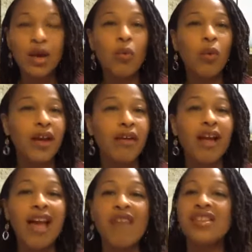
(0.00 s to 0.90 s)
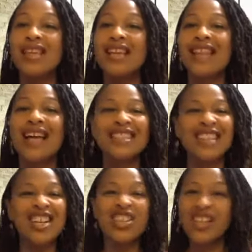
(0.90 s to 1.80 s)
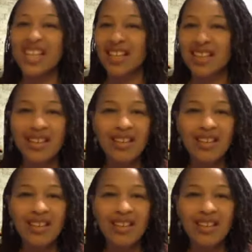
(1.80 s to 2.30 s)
where everything that's underneath,